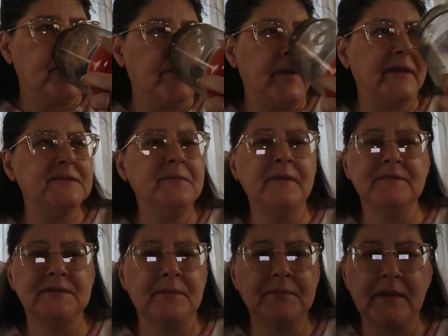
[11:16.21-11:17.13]
Reminds me
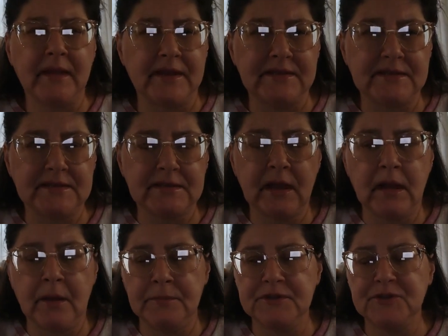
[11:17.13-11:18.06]
of something like um,